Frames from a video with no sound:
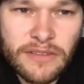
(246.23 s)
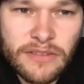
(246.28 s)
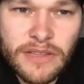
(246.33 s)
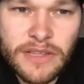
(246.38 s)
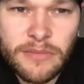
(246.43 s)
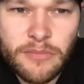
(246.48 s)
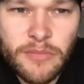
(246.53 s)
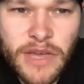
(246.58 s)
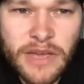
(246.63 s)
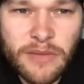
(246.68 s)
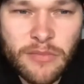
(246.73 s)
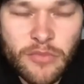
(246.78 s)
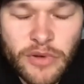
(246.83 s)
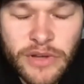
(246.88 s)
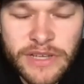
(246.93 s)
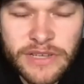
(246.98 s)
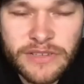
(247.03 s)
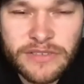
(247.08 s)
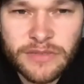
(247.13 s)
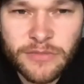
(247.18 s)
it may
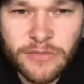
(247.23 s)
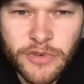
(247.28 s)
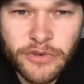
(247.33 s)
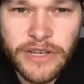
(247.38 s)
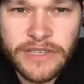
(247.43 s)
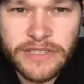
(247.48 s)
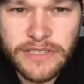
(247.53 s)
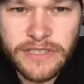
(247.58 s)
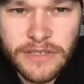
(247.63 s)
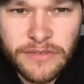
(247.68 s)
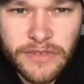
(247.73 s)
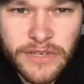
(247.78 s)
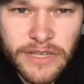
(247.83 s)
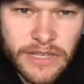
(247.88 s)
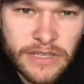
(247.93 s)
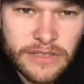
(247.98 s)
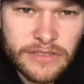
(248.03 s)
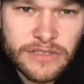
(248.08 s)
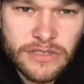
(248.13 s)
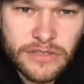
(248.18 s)
bring some
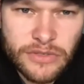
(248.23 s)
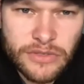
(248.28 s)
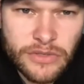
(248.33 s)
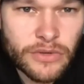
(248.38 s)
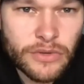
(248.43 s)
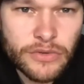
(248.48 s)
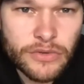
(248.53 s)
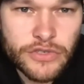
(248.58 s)
creativity to